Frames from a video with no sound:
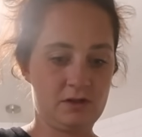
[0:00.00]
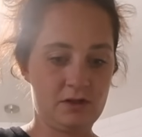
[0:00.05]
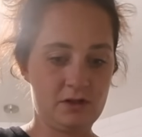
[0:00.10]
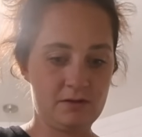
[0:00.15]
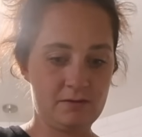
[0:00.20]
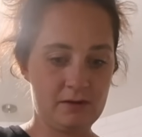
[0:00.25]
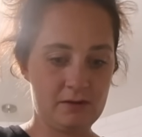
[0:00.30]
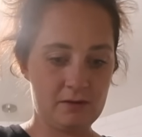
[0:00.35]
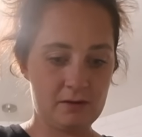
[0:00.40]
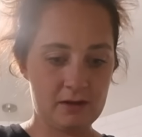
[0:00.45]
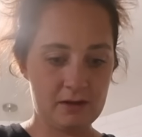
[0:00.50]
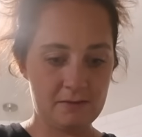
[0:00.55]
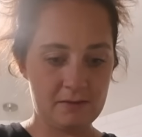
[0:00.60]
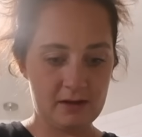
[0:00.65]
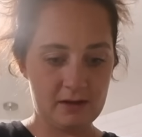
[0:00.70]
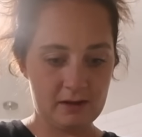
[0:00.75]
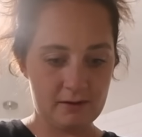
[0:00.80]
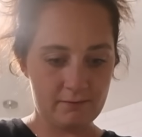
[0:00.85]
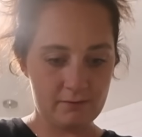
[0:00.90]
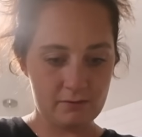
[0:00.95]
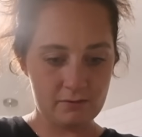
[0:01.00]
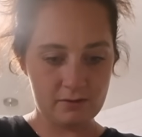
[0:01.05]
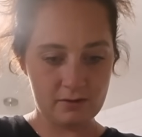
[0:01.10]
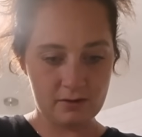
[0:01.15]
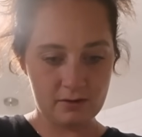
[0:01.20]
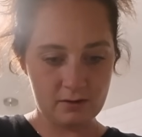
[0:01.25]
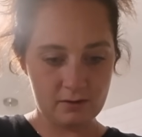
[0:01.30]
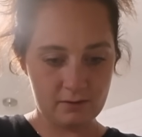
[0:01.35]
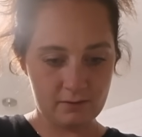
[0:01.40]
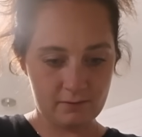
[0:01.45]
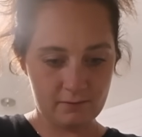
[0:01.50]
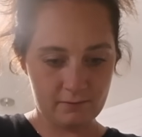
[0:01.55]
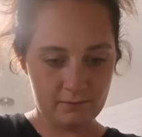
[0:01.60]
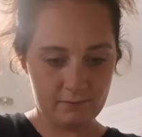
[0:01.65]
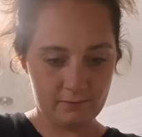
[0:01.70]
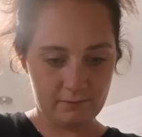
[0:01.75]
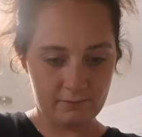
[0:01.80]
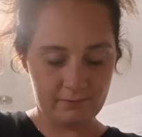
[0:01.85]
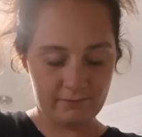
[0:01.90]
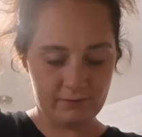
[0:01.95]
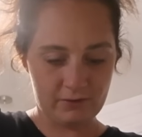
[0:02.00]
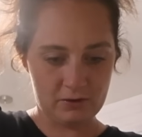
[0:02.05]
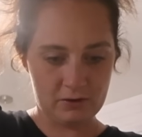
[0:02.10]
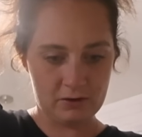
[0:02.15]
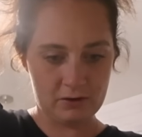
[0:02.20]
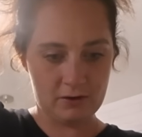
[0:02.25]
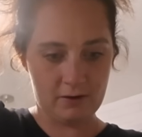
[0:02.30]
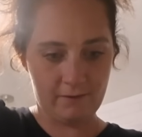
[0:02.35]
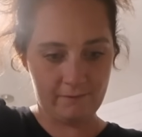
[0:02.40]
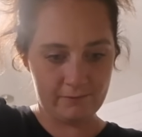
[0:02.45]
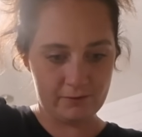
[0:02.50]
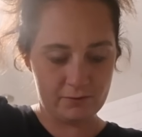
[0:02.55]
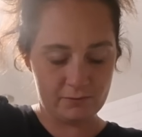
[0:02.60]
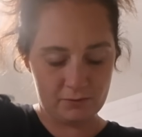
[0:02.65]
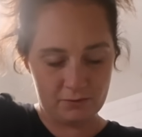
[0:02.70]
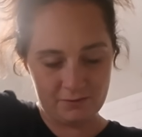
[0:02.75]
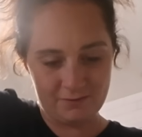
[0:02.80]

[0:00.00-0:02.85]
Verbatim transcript: Excuse me while I make everyone feel uncomfortable.